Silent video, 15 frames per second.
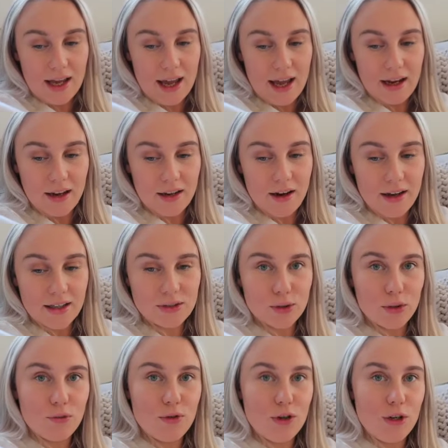getting a nice
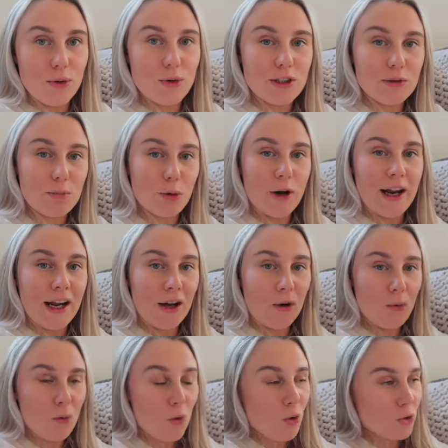sort of new
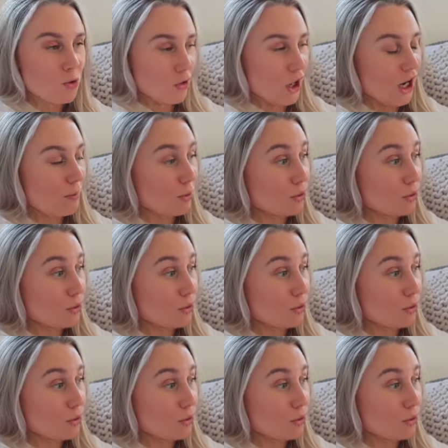spring wardrobe,